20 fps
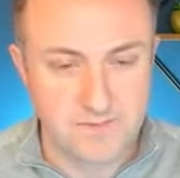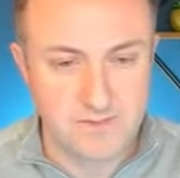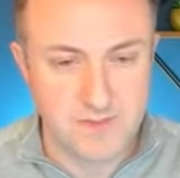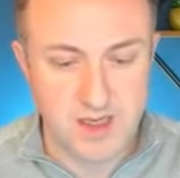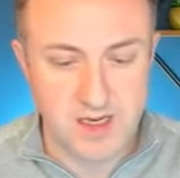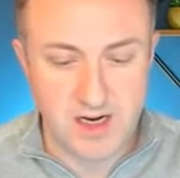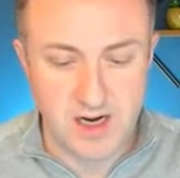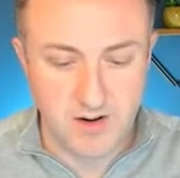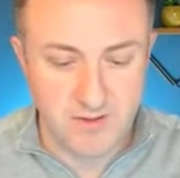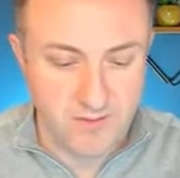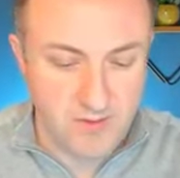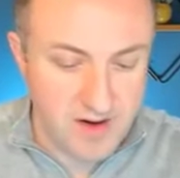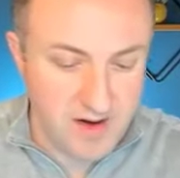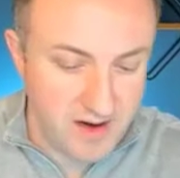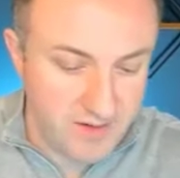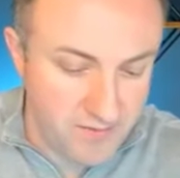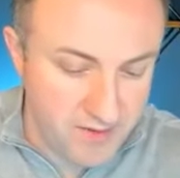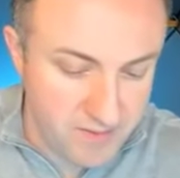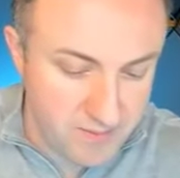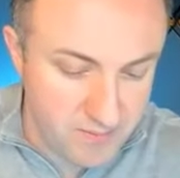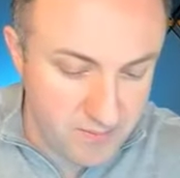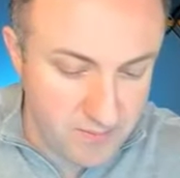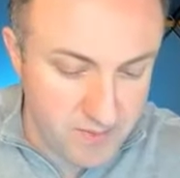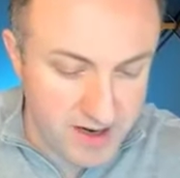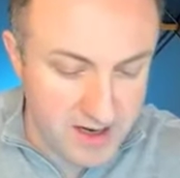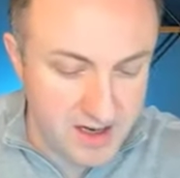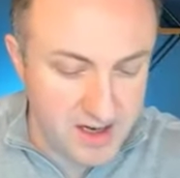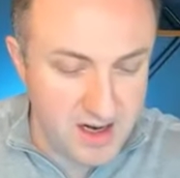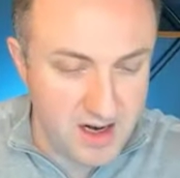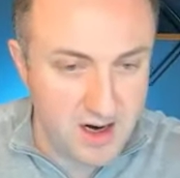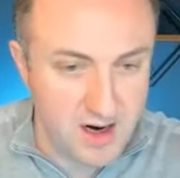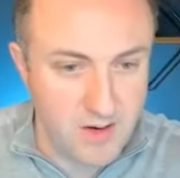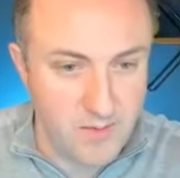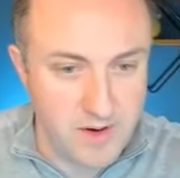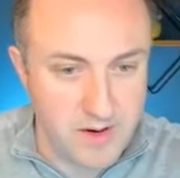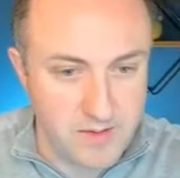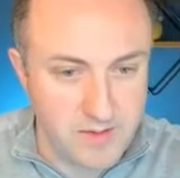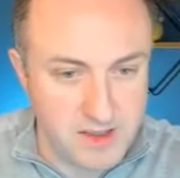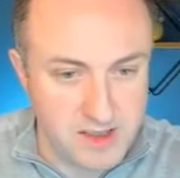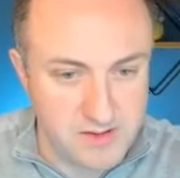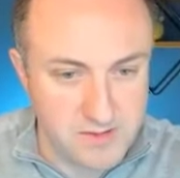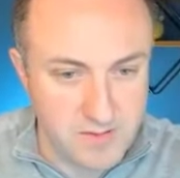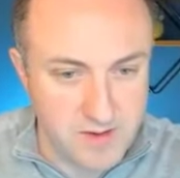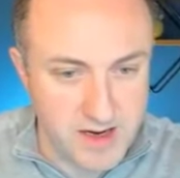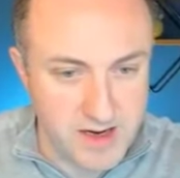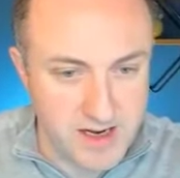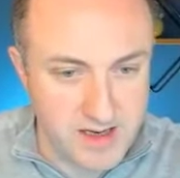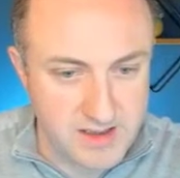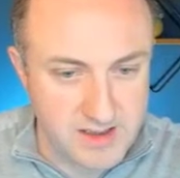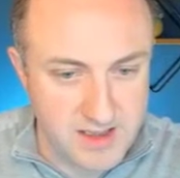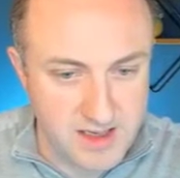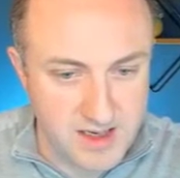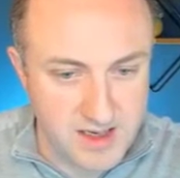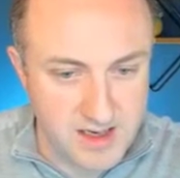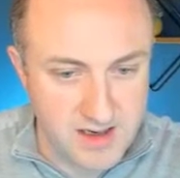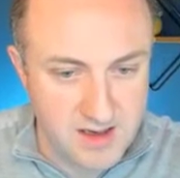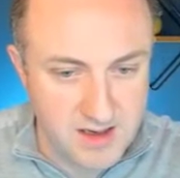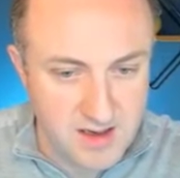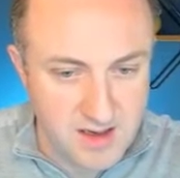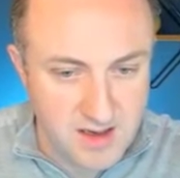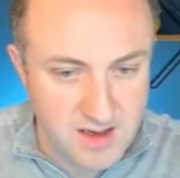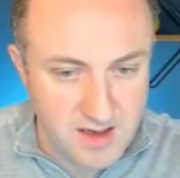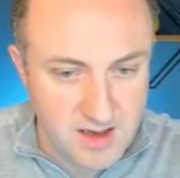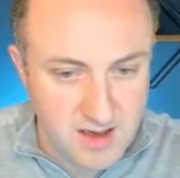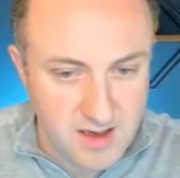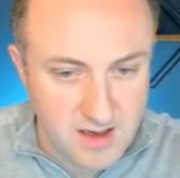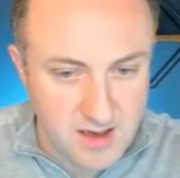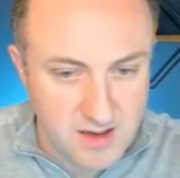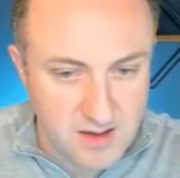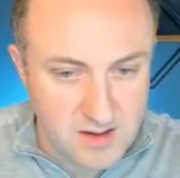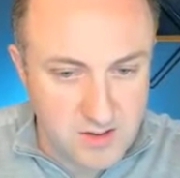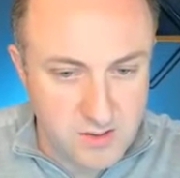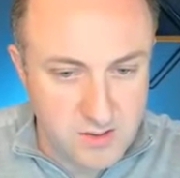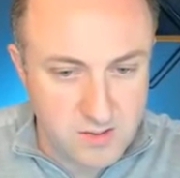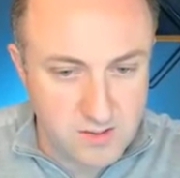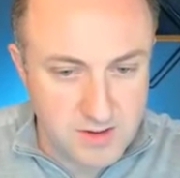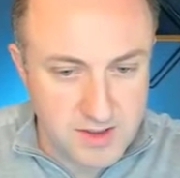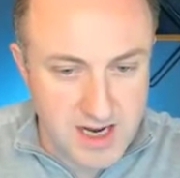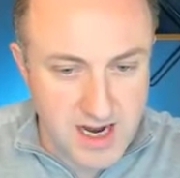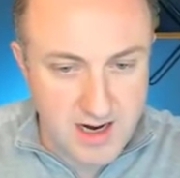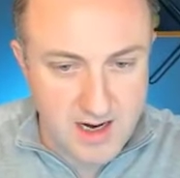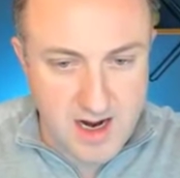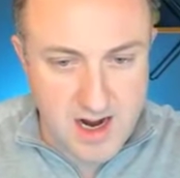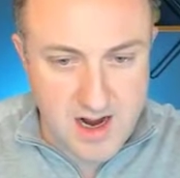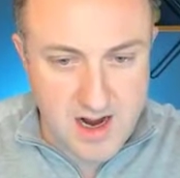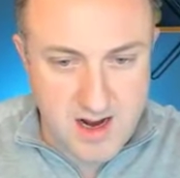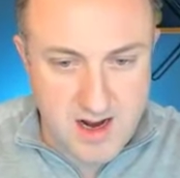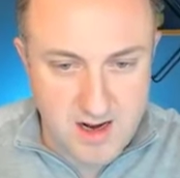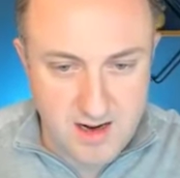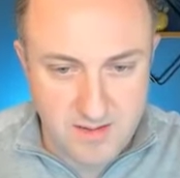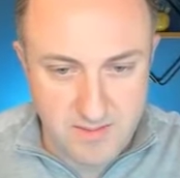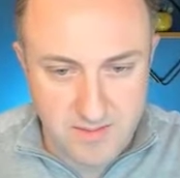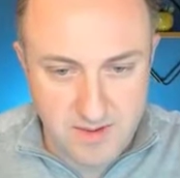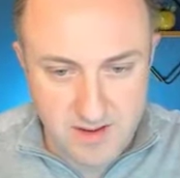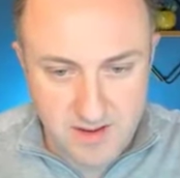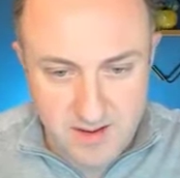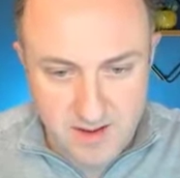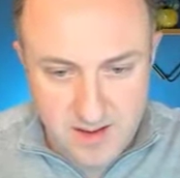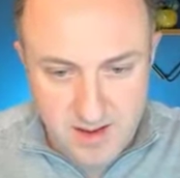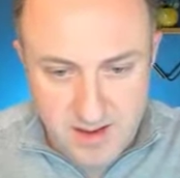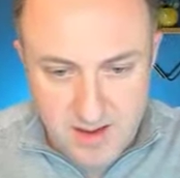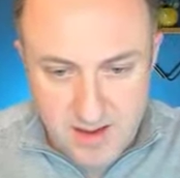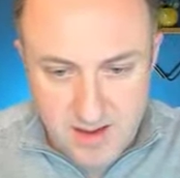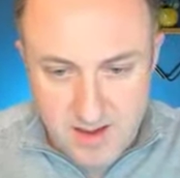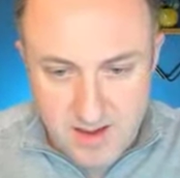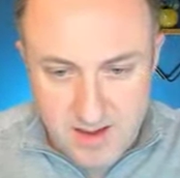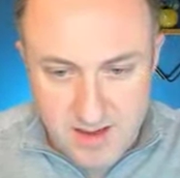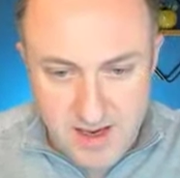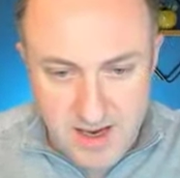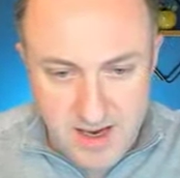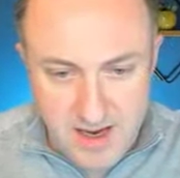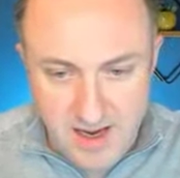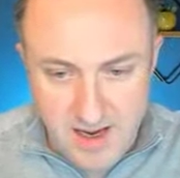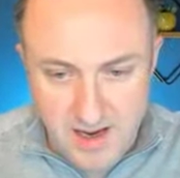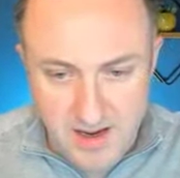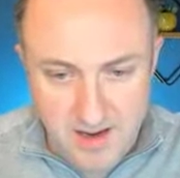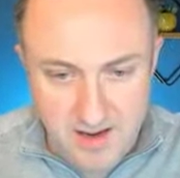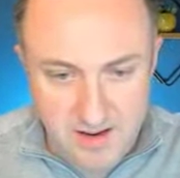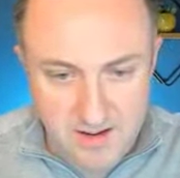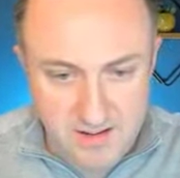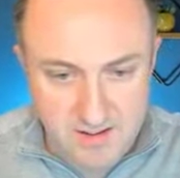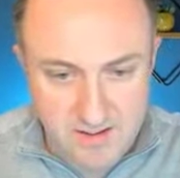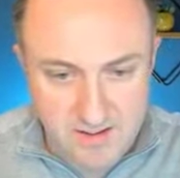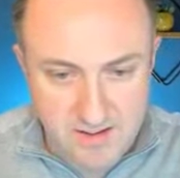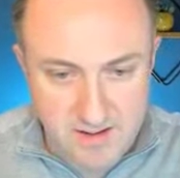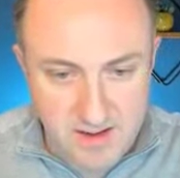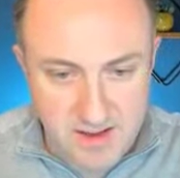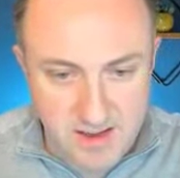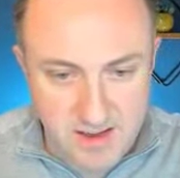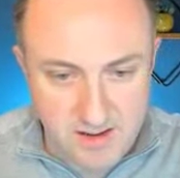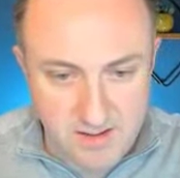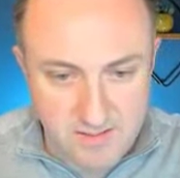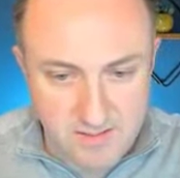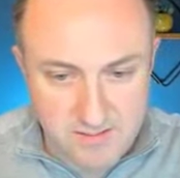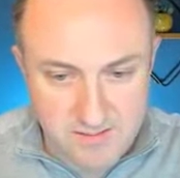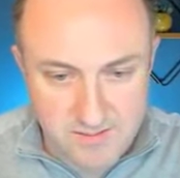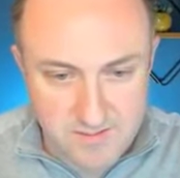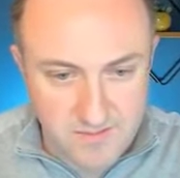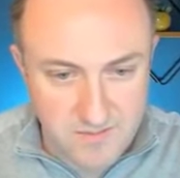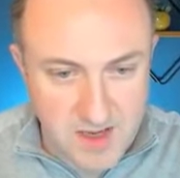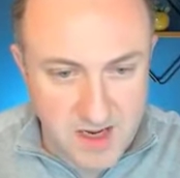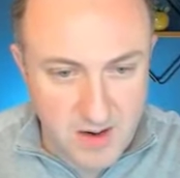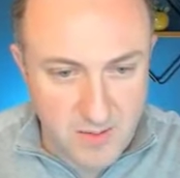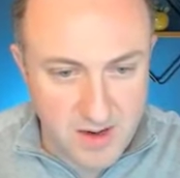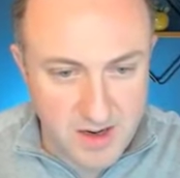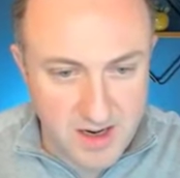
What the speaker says: if we went here, we just went google.com and, there we